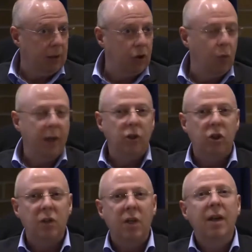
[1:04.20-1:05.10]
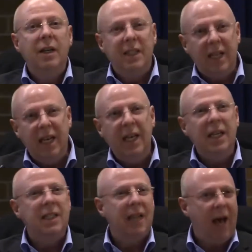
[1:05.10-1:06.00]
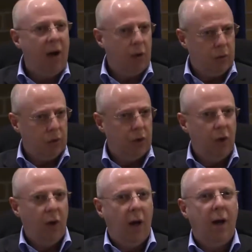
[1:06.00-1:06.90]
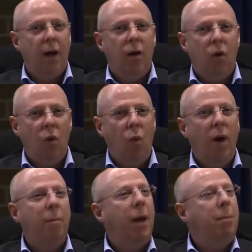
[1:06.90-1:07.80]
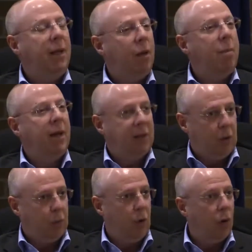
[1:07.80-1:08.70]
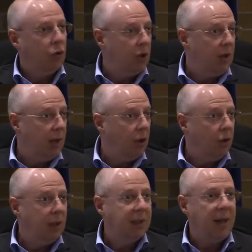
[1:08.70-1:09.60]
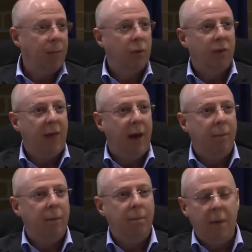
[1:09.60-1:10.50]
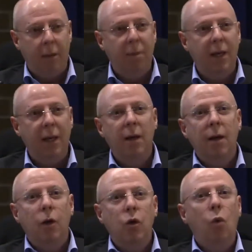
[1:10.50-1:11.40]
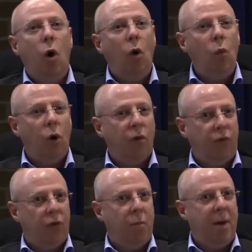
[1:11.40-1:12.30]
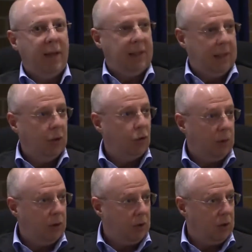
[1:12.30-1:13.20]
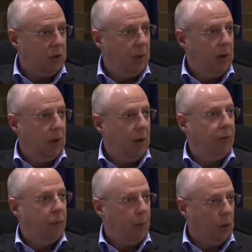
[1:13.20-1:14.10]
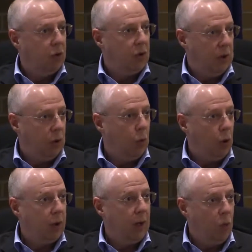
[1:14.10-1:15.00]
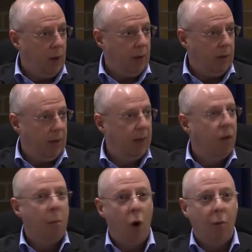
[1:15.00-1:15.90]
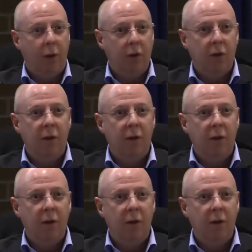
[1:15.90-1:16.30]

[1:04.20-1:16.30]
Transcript: situations tease out what might be the best approach. And a good example of that may be, you all work for the best interest of the person that you're working with in the moment.